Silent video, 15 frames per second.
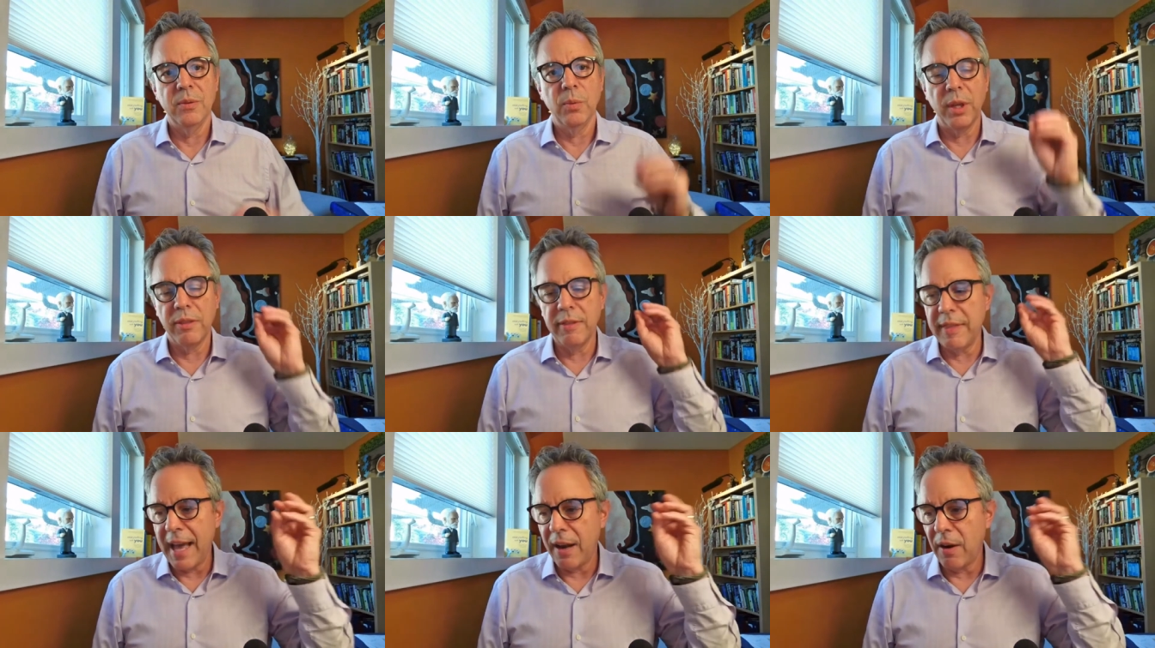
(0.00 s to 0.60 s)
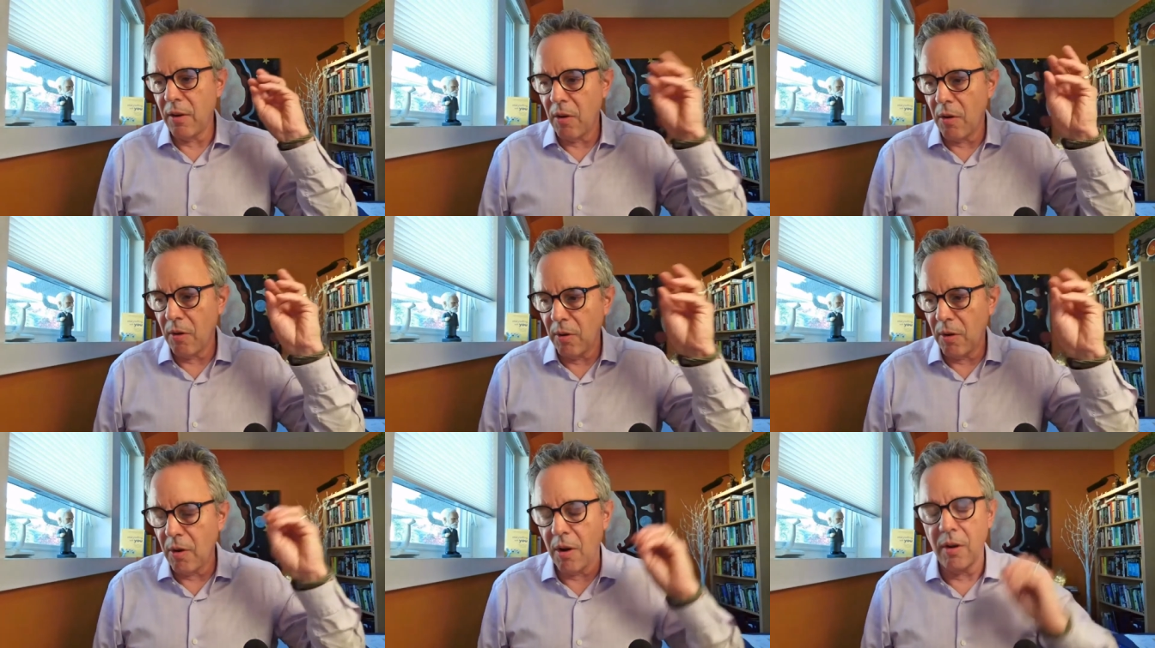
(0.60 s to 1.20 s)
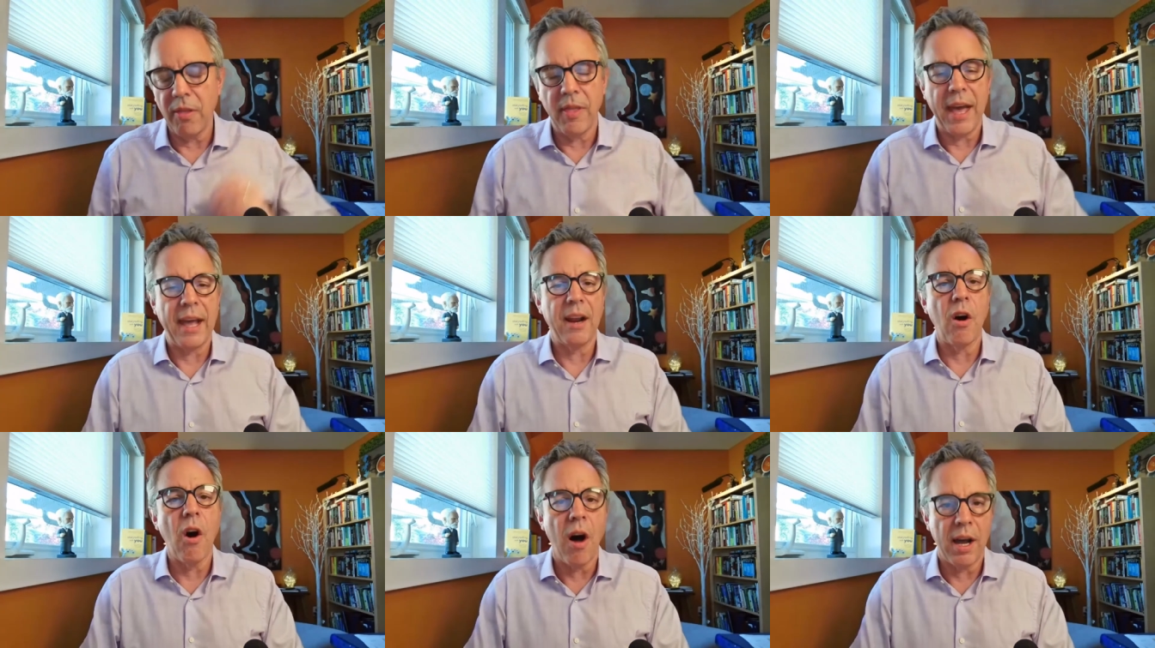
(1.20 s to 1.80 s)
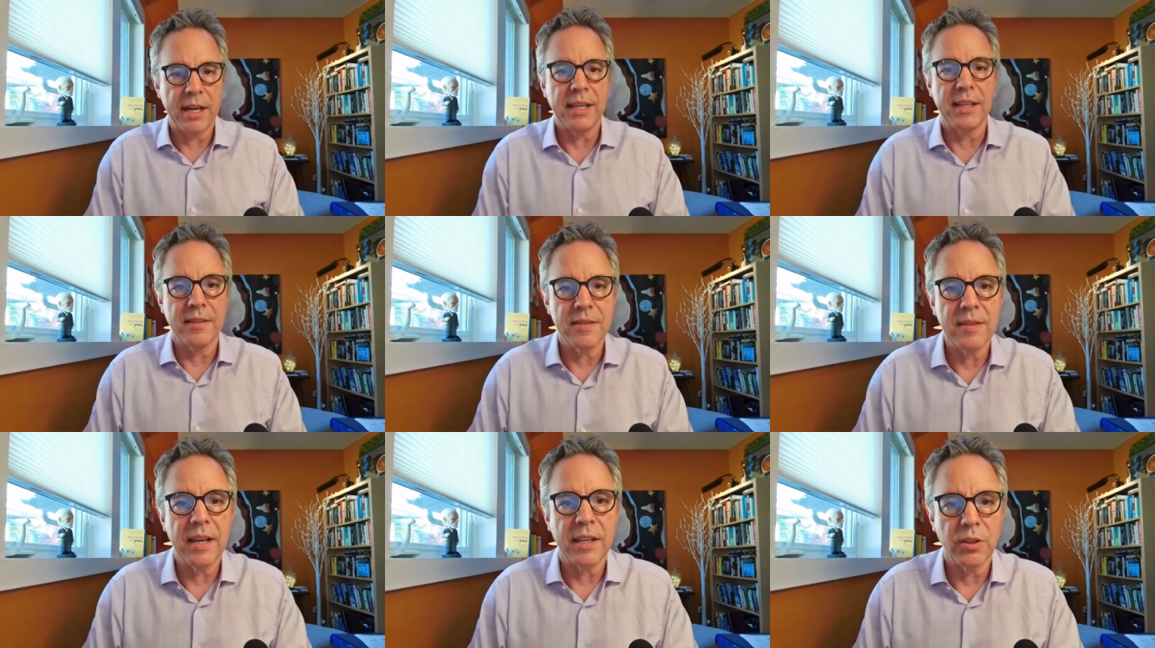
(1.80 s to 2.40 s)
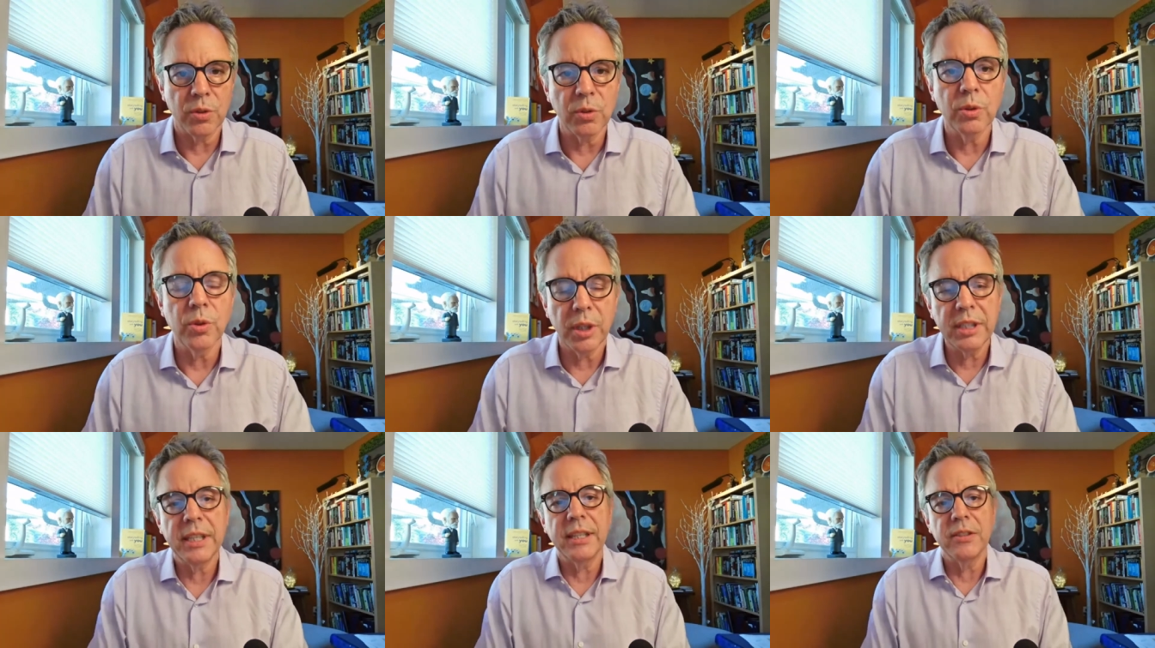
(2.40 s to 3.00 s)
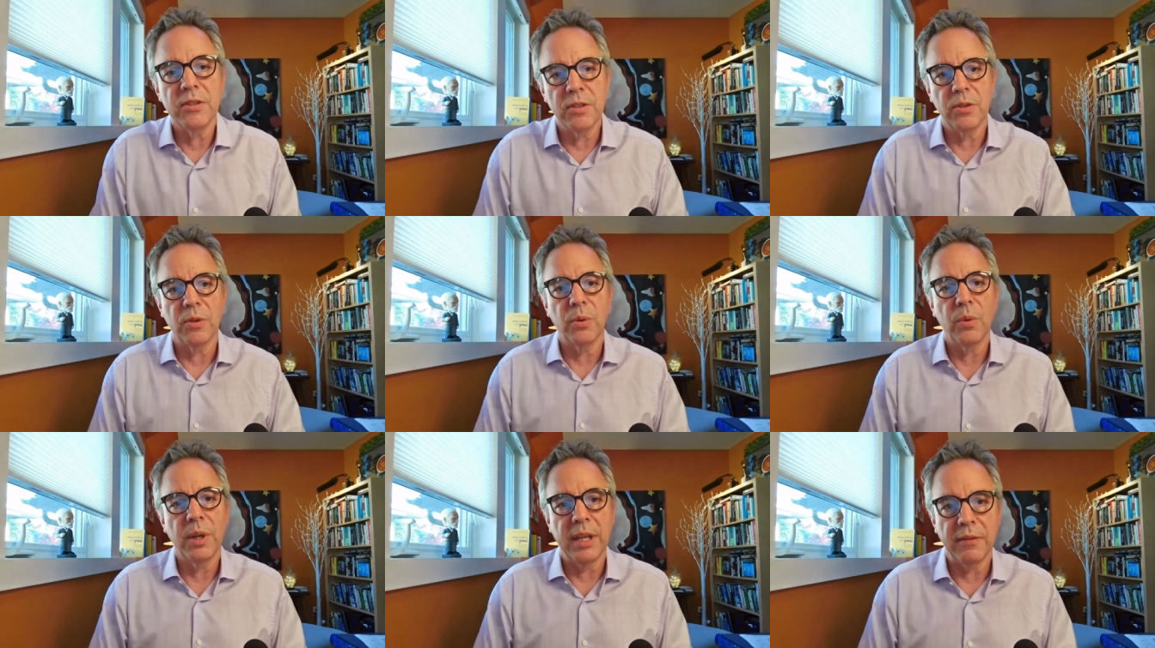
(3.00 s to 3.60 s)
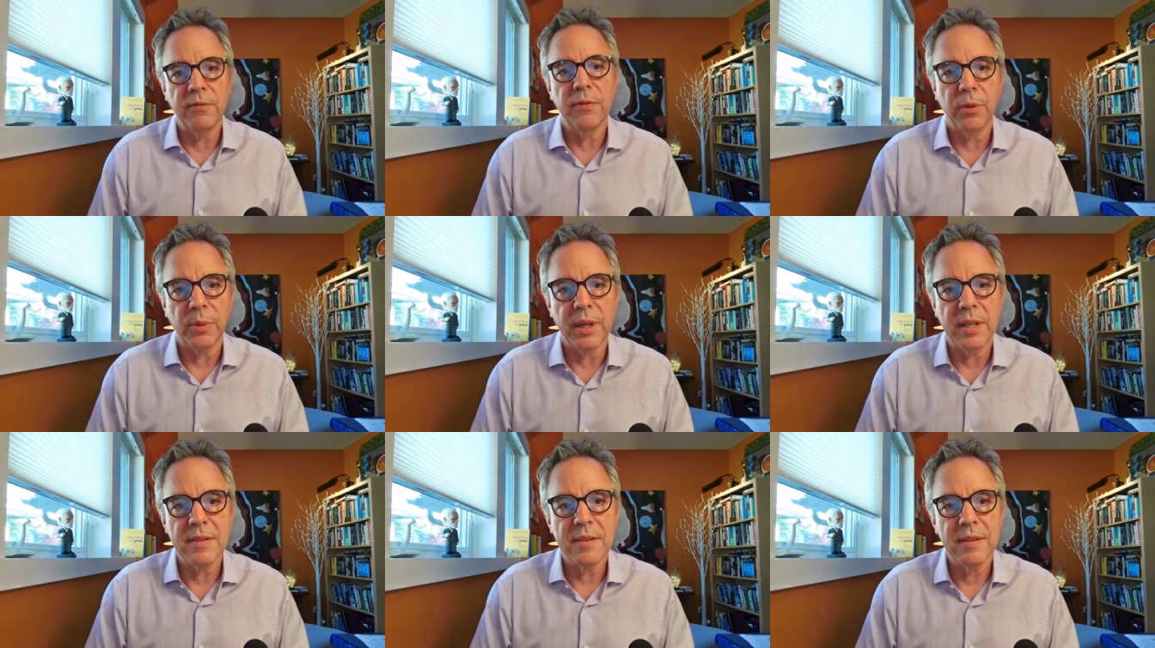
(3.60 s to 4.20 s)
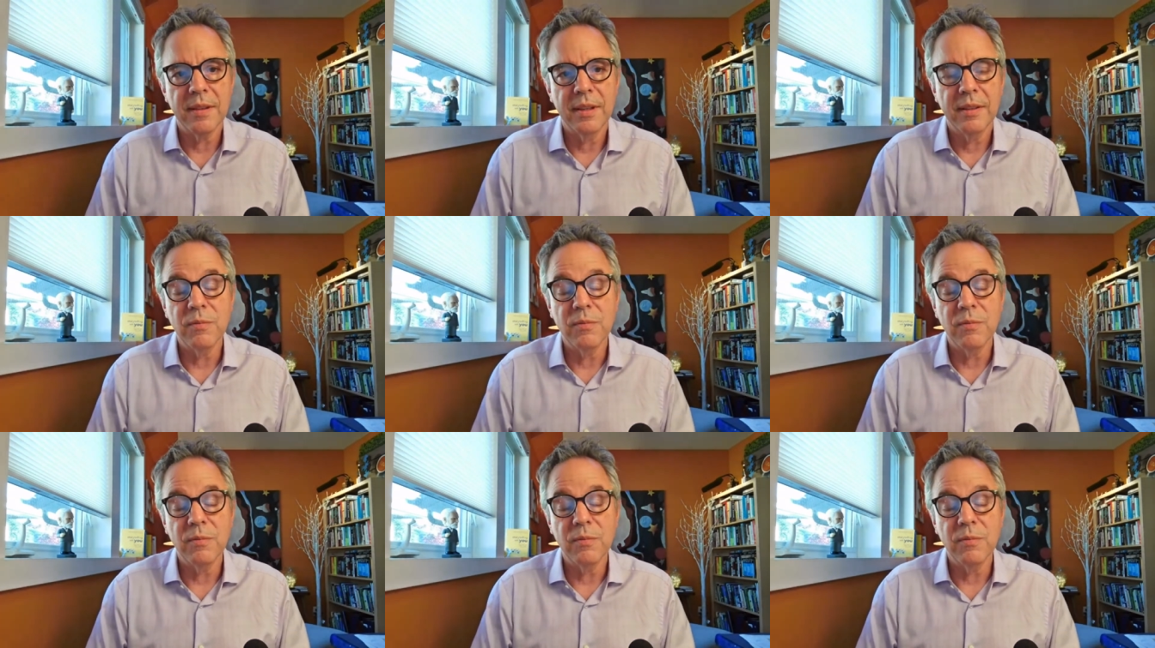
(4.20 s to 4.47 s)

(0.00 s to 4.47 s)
with that that audience that you're looking to influence